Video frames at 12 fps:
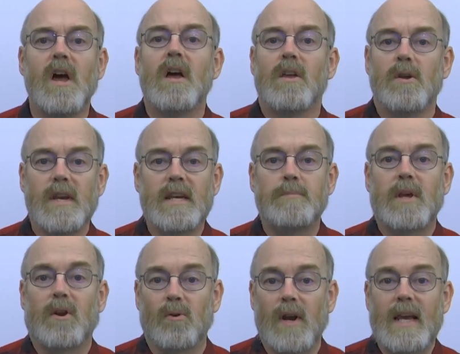You need to be
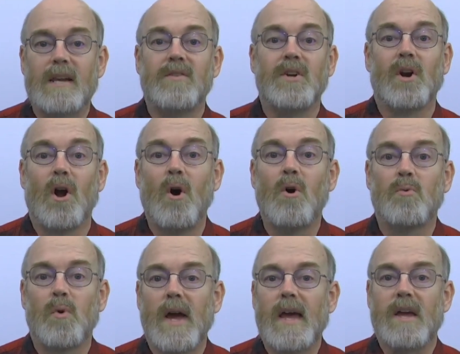creative in your own
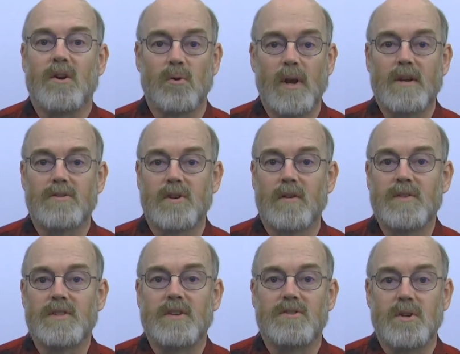way and create a service
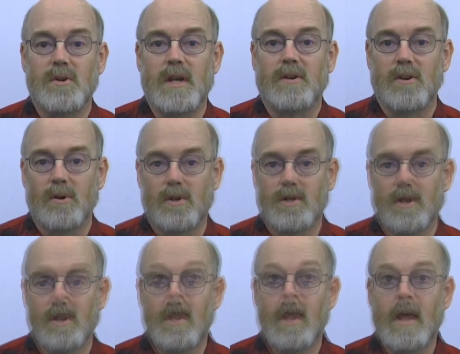that's unique to your church.